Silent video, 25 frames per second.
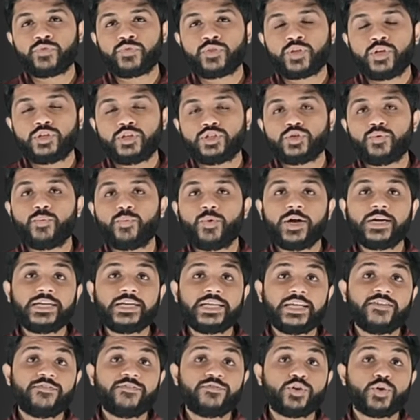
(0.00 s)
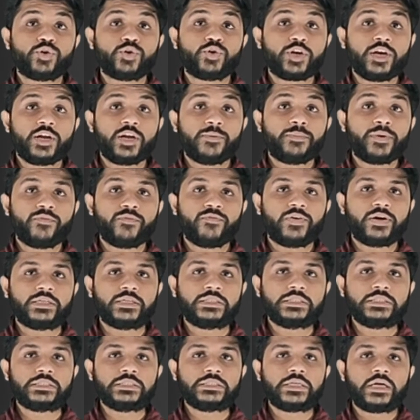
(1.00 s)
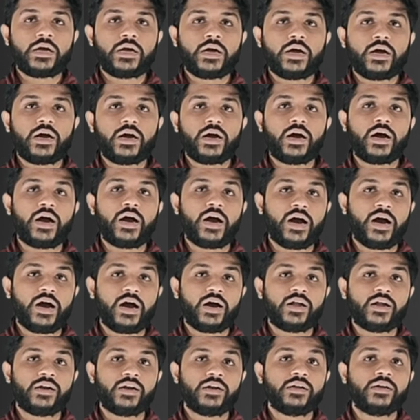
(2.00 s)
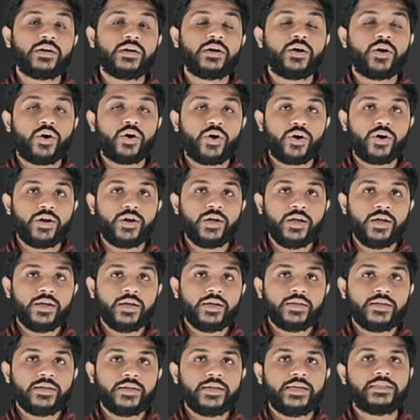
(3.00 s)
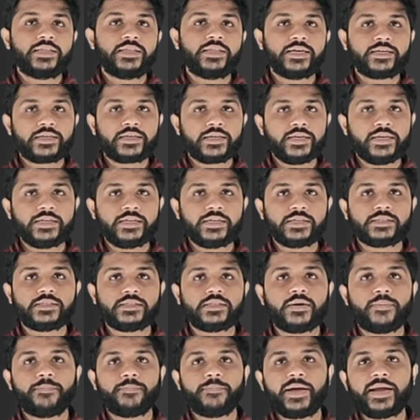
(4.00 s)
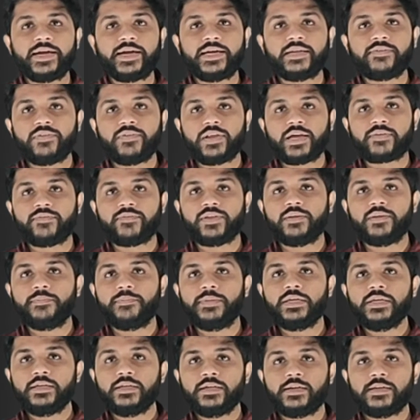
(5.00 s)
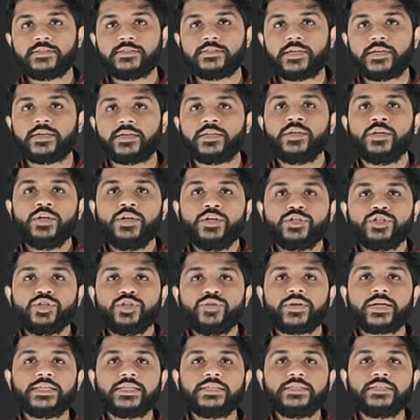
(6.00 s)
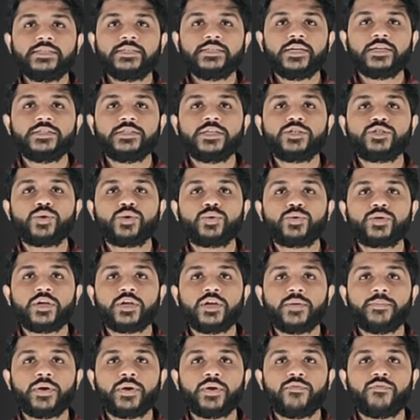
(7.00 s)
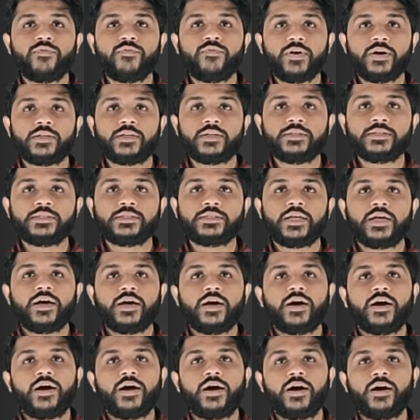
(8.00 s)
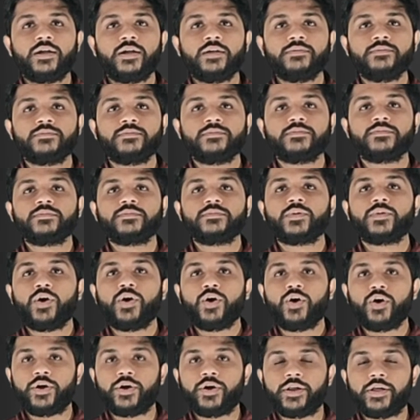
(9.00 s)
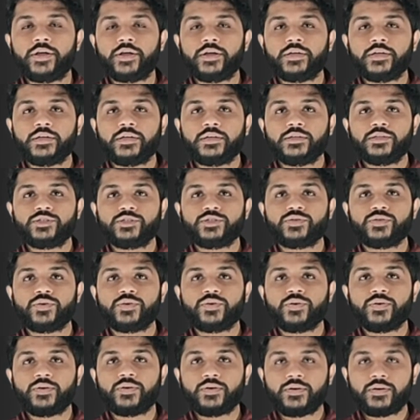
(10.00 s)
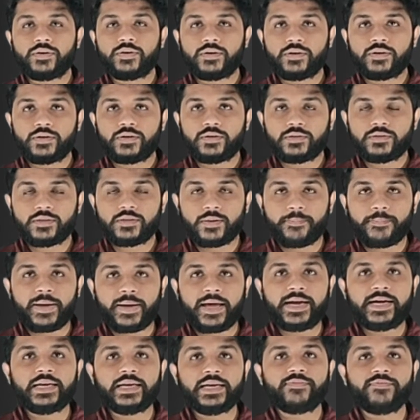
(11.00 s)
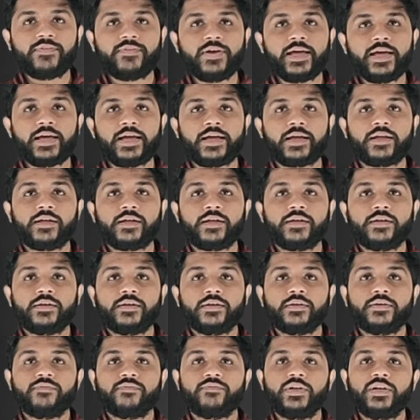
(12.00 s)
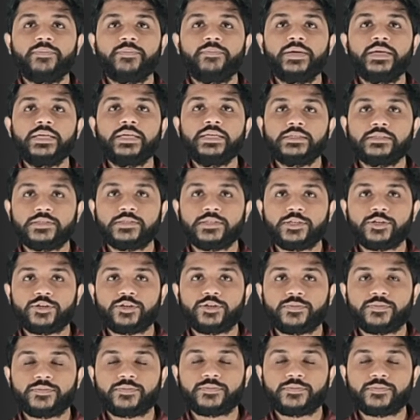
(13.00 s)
So what if total number of ones are odd? In that case the parity flag will be reset. So you can see that the total number of ones are odd, so the parity flag will be 0.